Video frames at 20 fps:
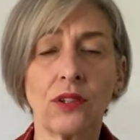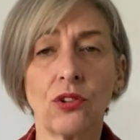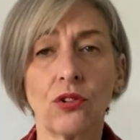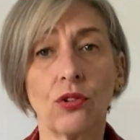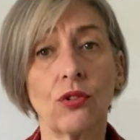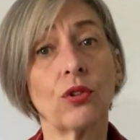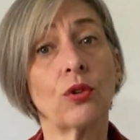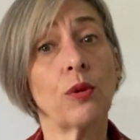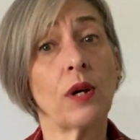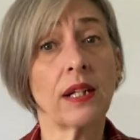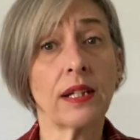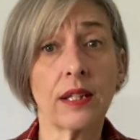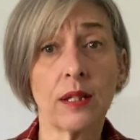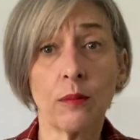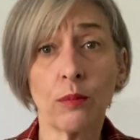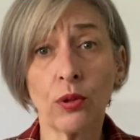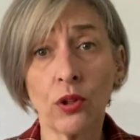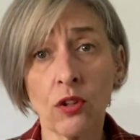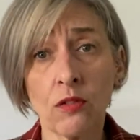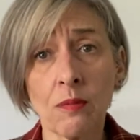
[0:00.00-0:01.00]
your quality
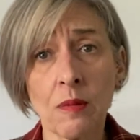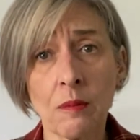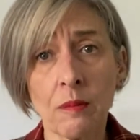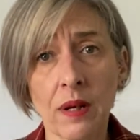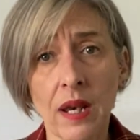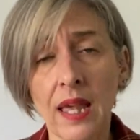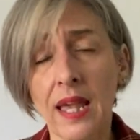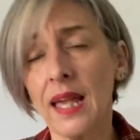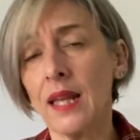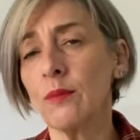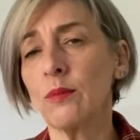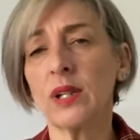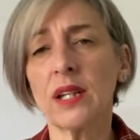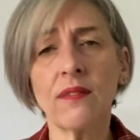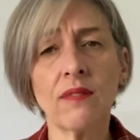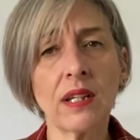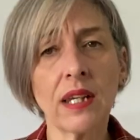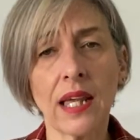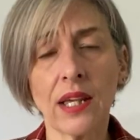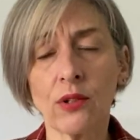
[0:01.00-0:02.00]
improvement plan,
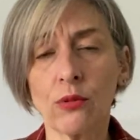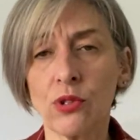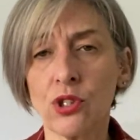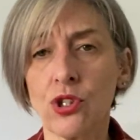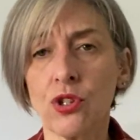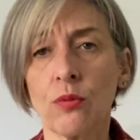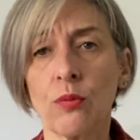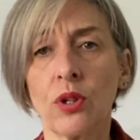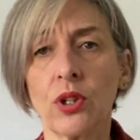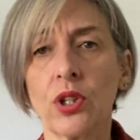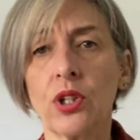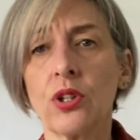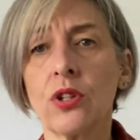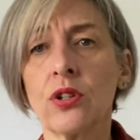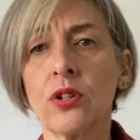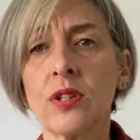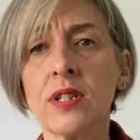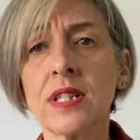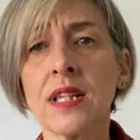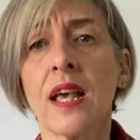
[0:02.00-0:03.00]
whatever language you want to
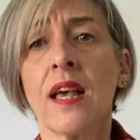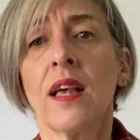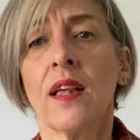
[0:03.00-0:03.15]
use,